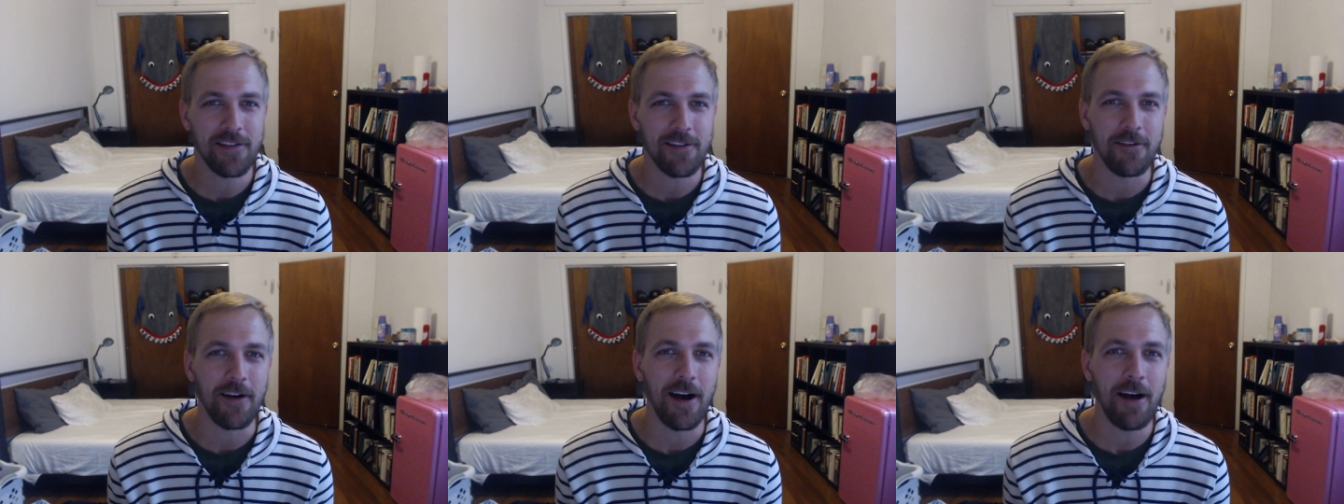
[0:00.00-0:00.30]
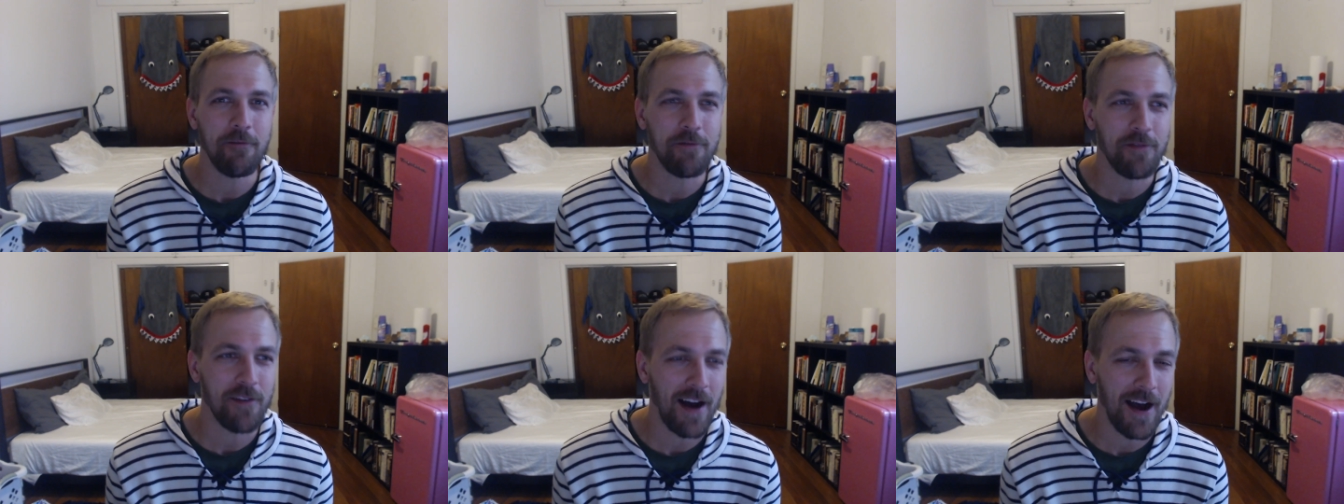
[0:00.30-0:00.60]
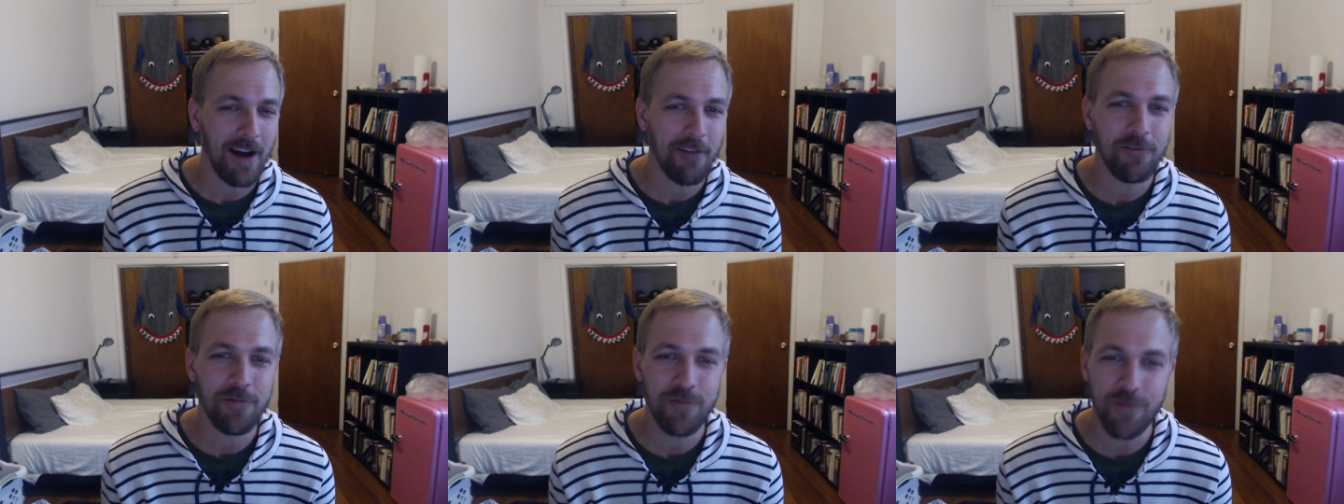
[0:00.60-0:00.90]
So
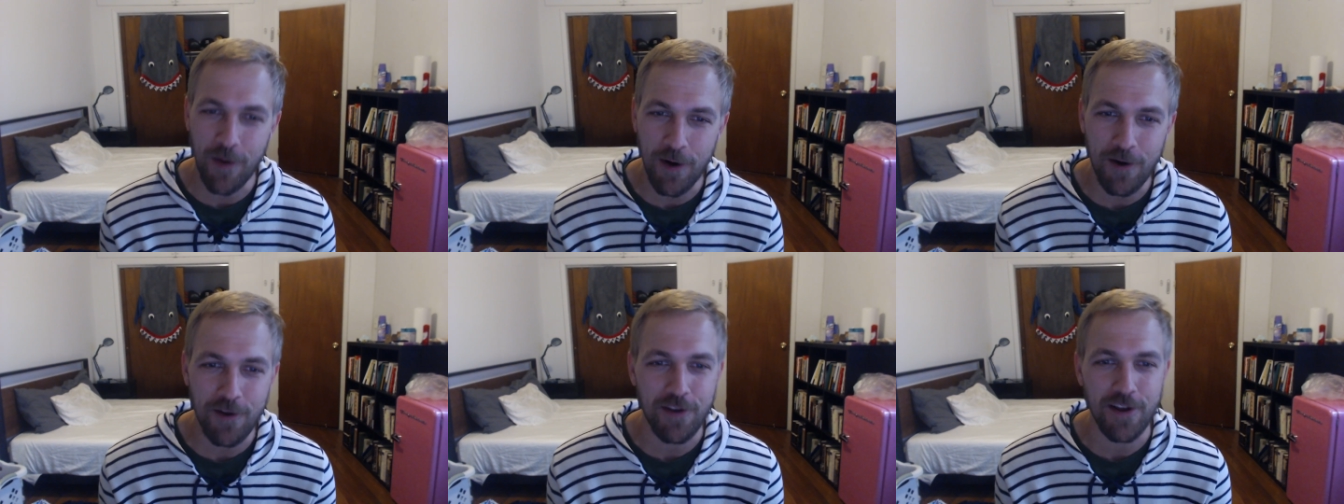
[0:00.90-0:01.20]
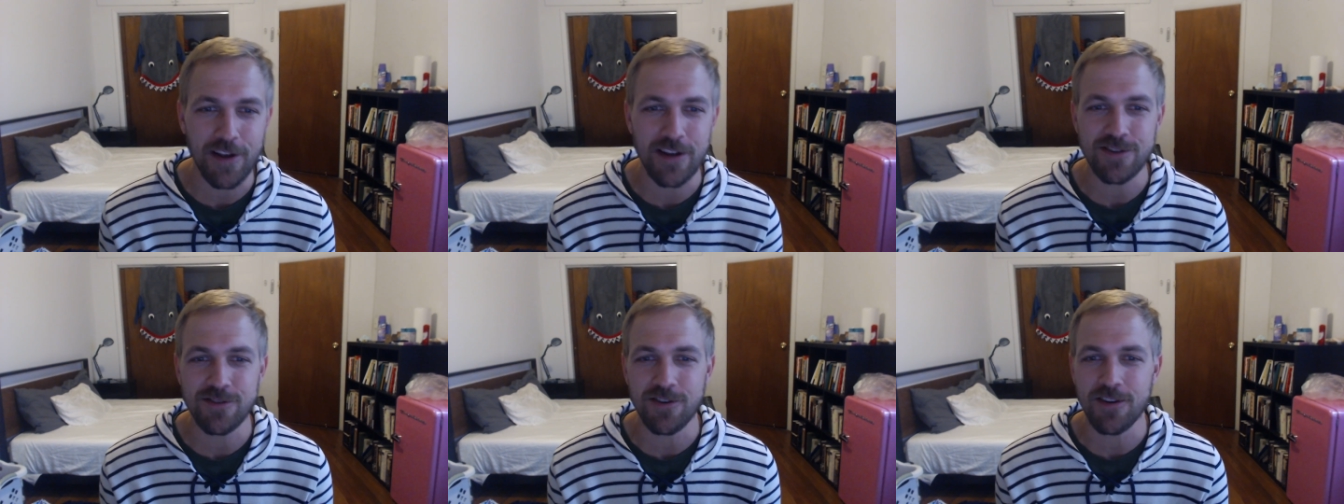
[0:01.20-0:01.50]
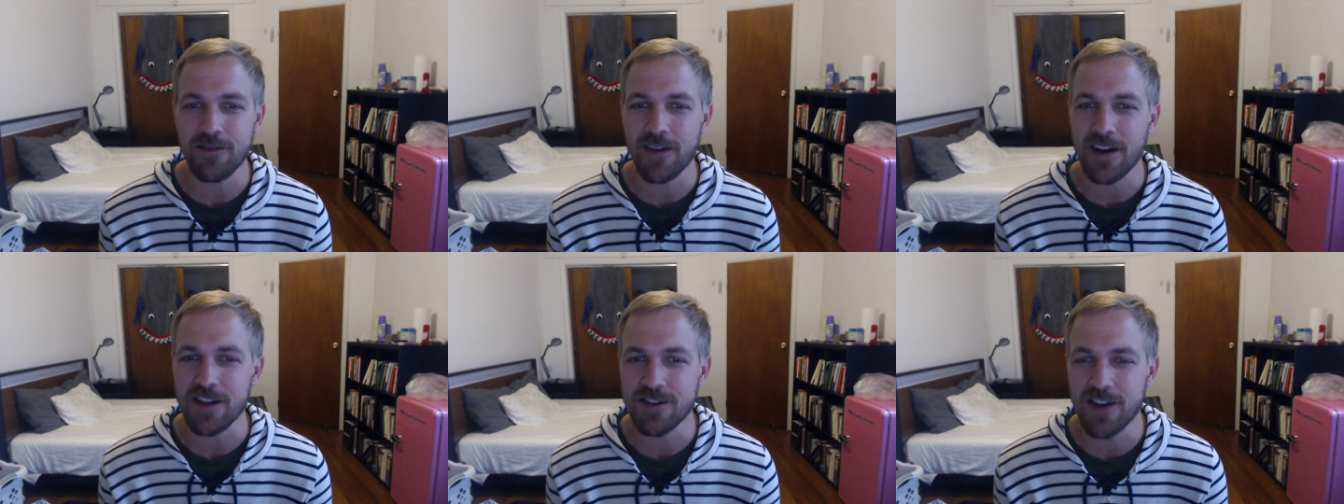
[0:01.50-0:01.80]
I've thoroughly
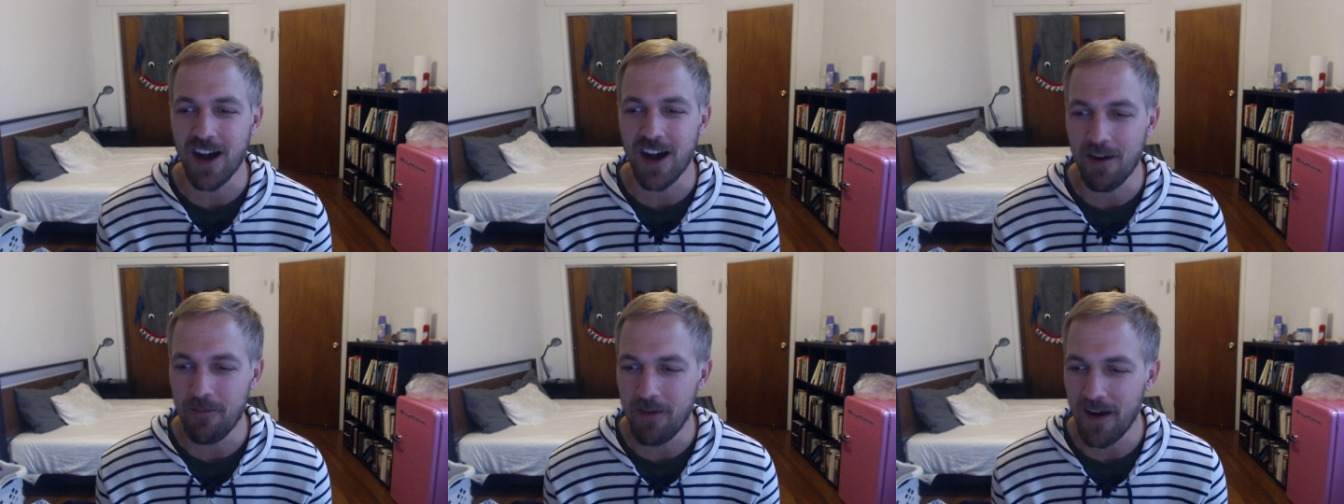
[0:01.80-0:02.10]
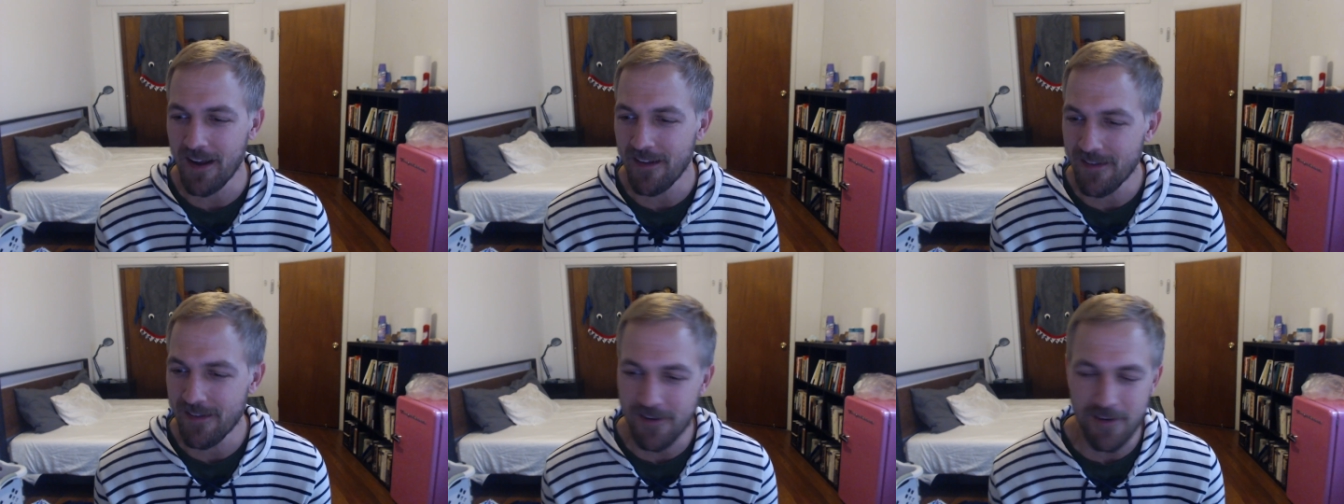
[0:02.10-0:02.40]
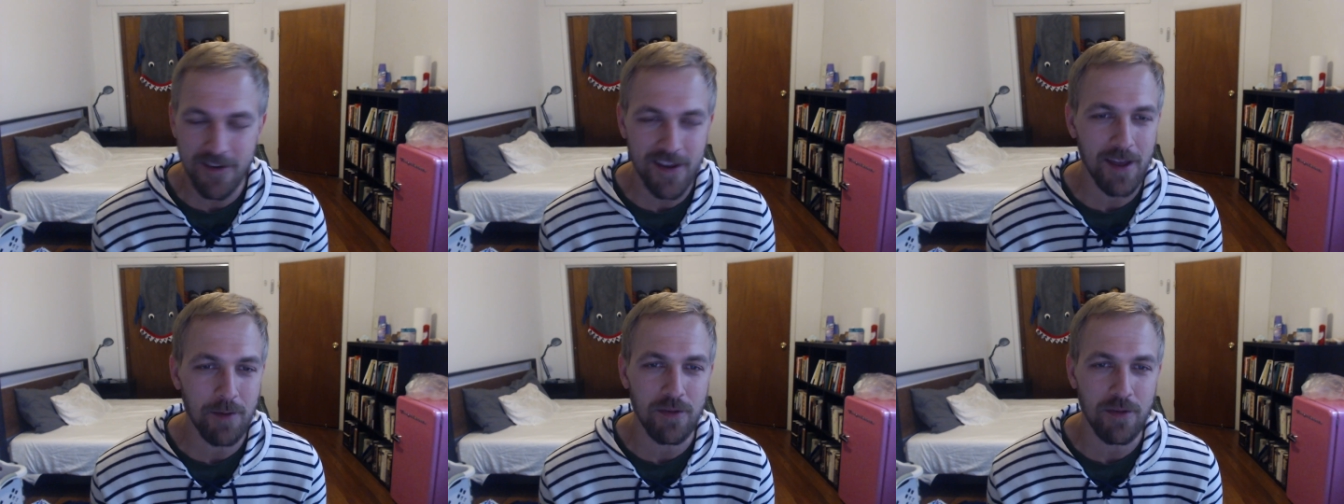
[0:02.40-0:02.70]
enjoyed my job. I
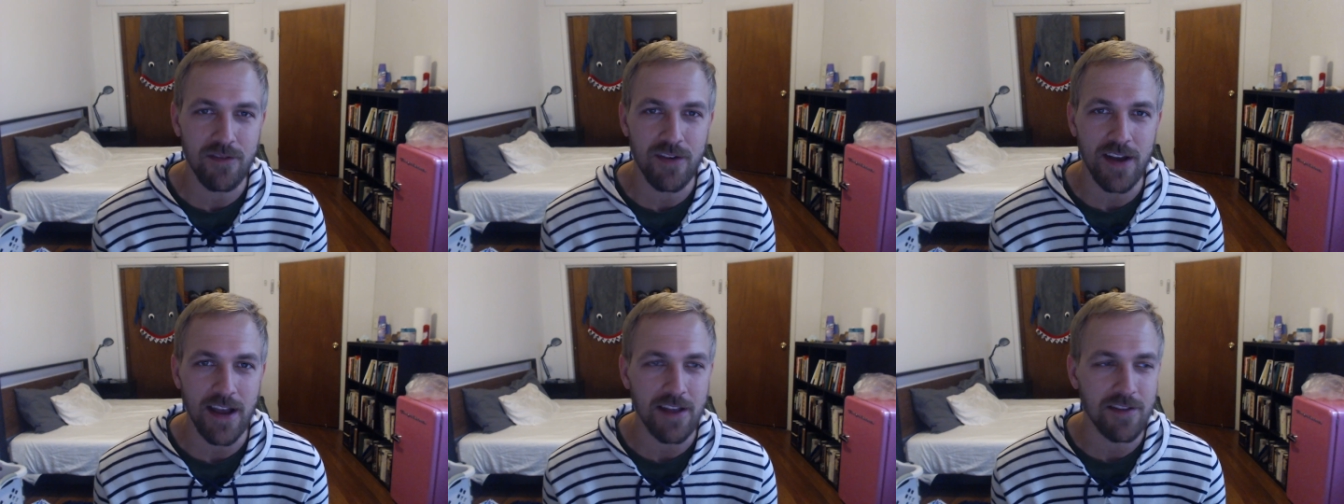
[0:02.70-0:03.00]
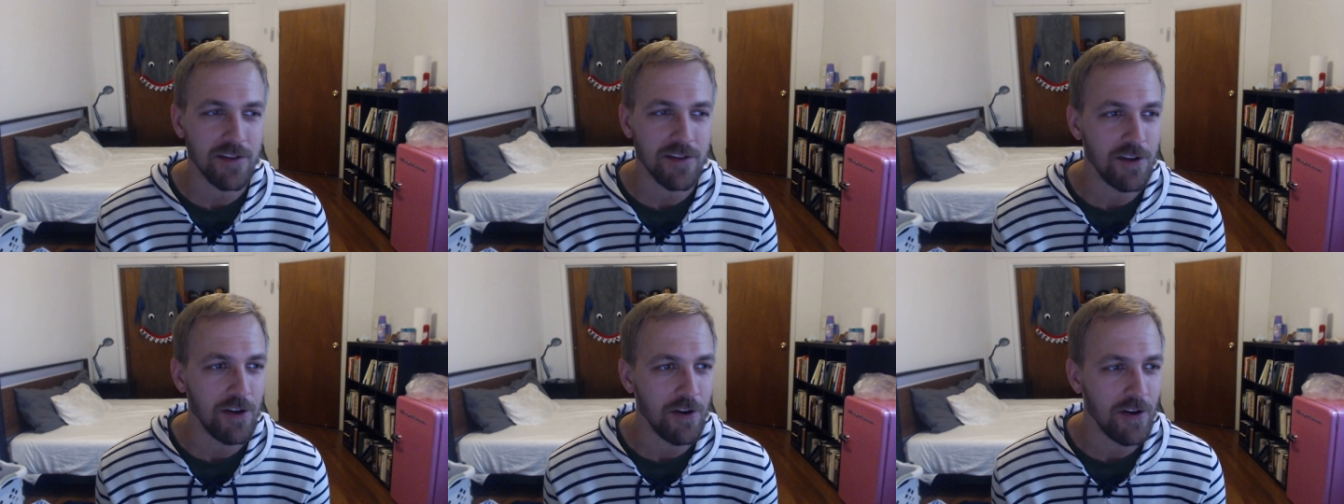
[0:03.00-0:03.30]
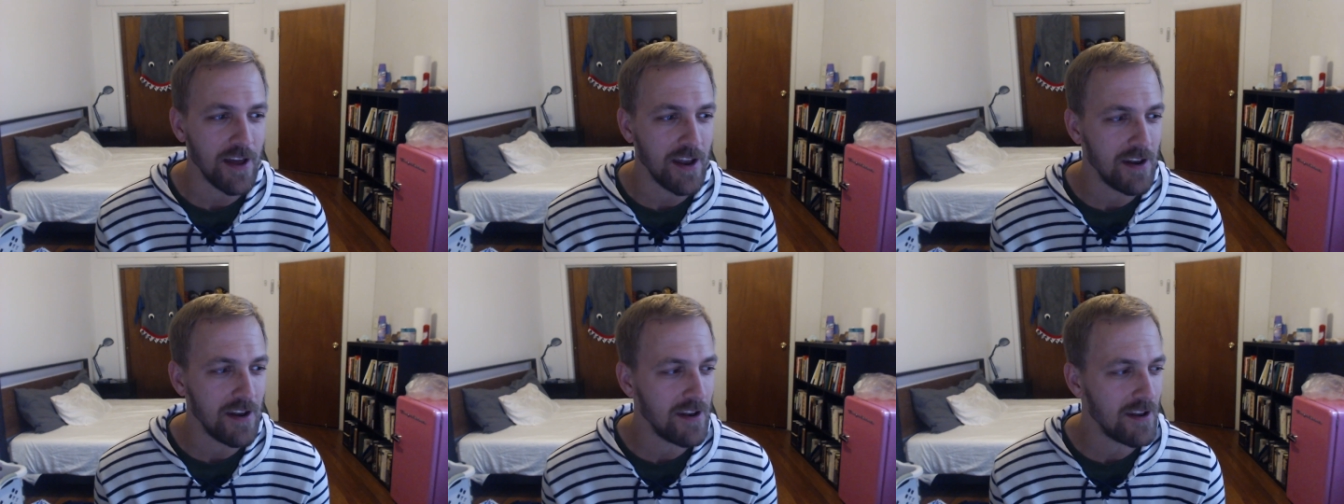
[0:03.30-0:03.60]
still can't believe I get to do
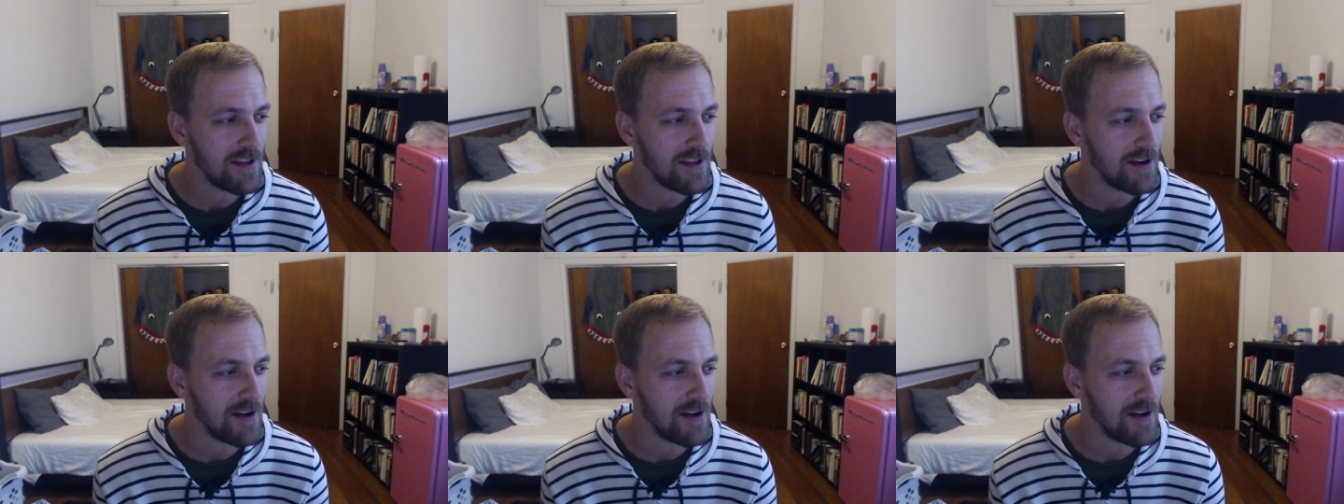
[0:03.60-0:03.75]
it.